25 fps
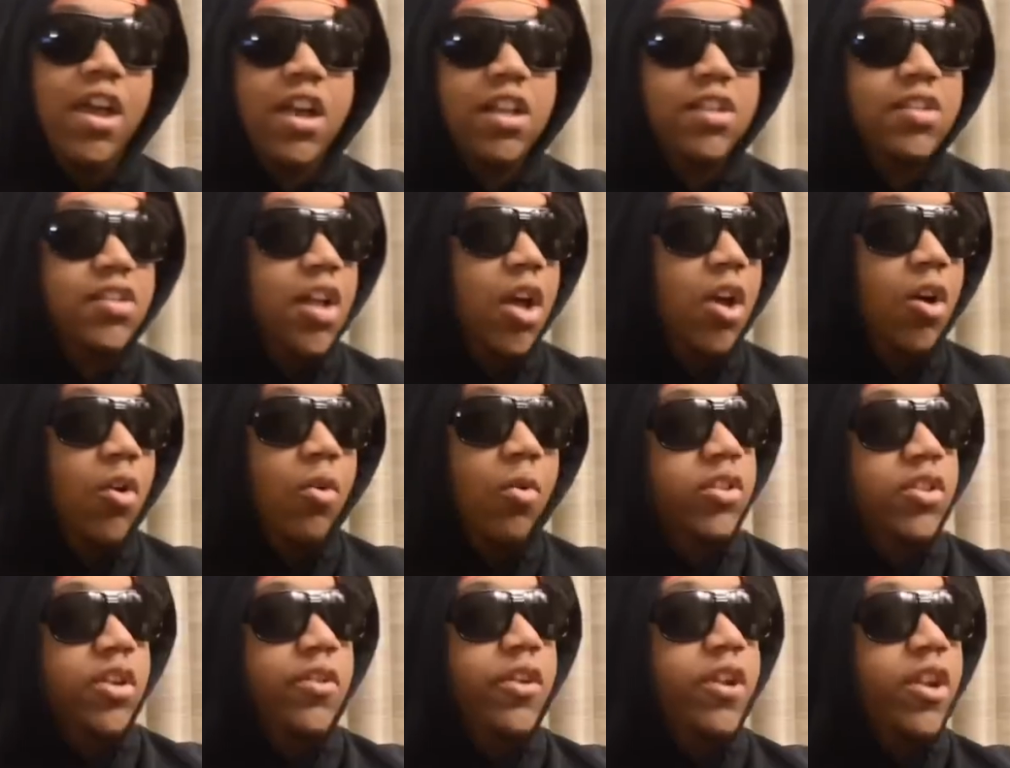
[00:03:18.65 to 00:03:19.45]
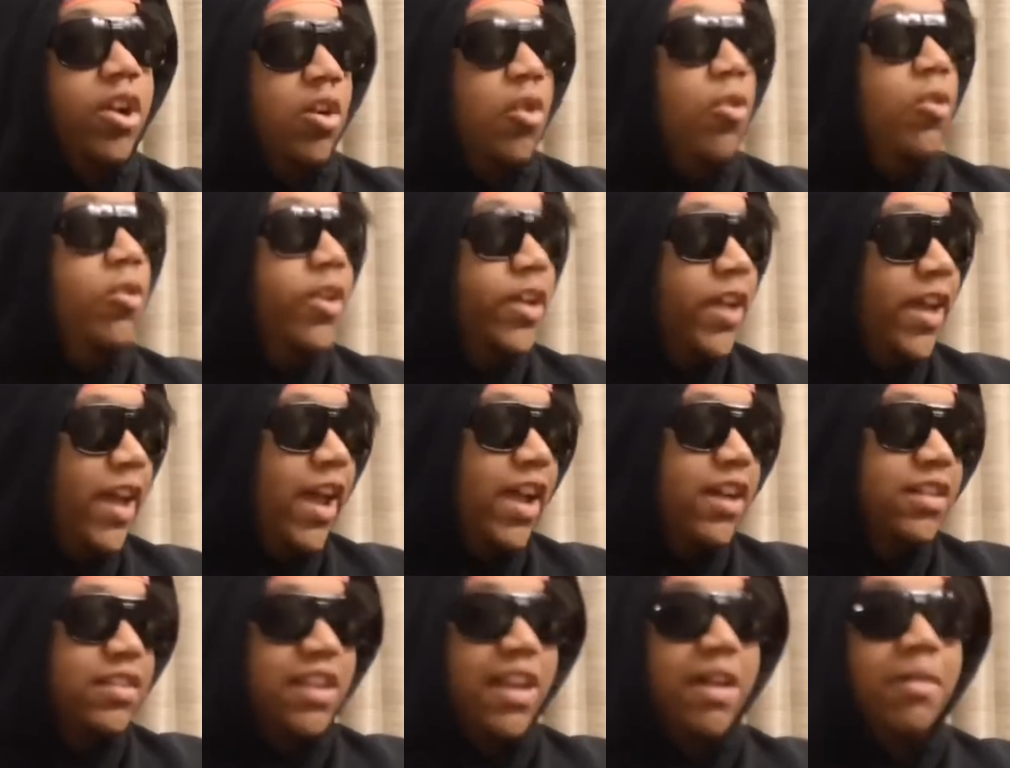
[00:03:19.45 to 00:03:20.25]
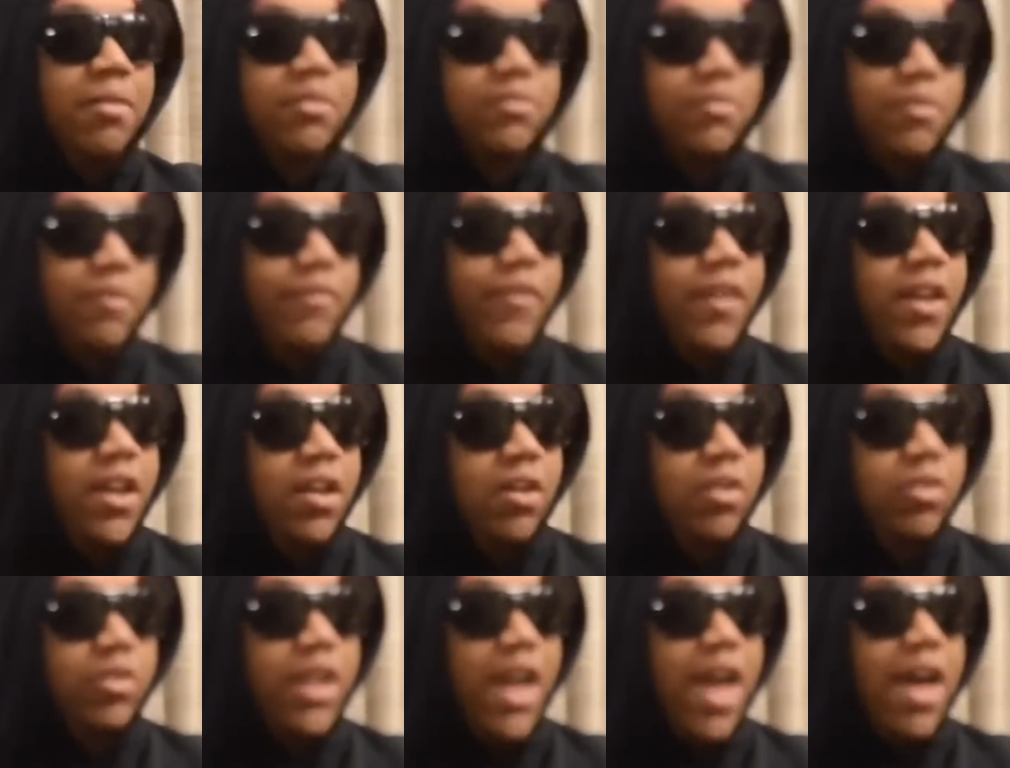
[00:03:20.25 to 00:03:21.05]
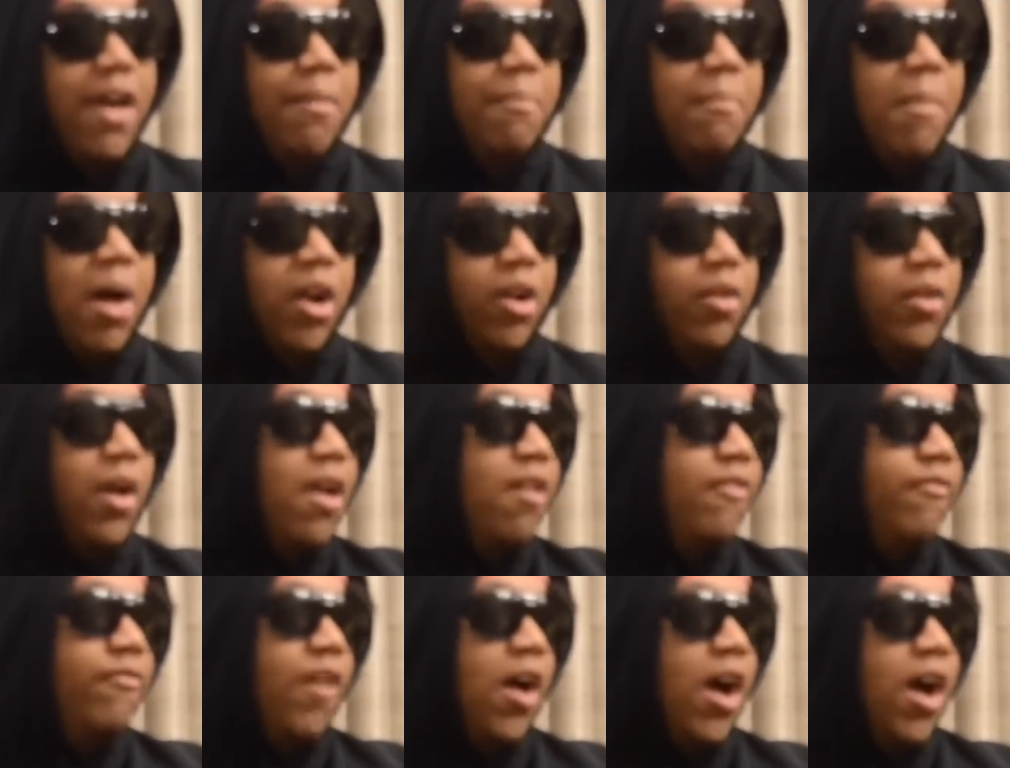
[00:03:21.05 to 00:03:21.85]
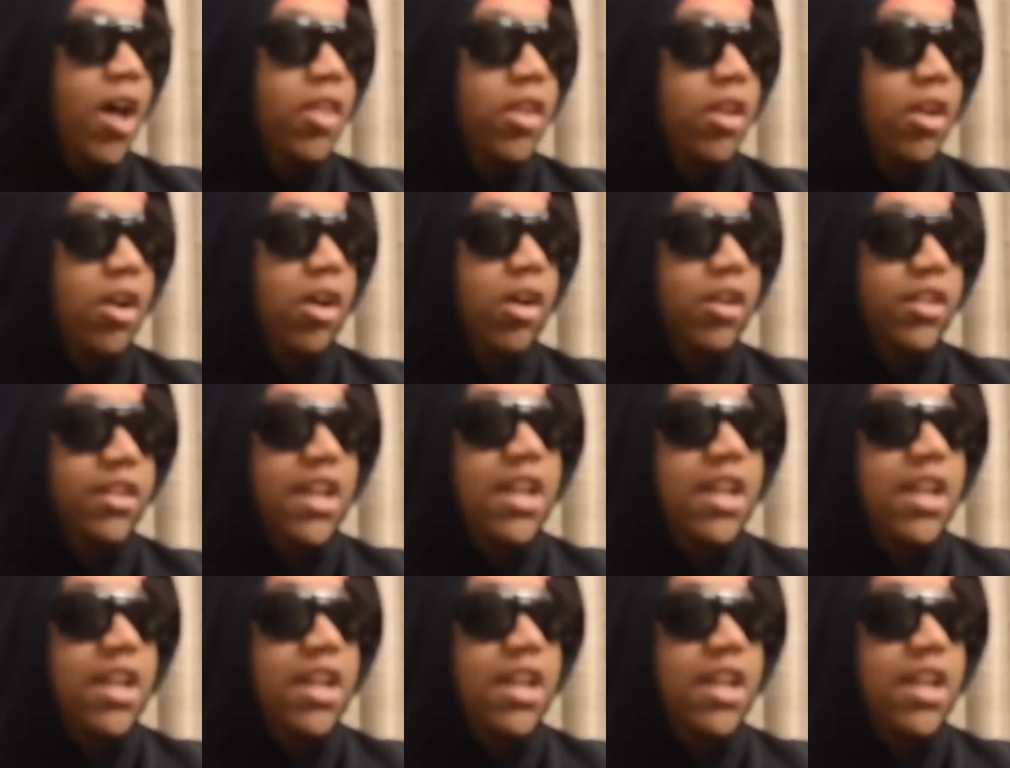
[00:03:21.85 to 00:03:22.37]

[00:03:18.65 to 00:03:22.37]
And so during the court case, it was revealed that my grandfather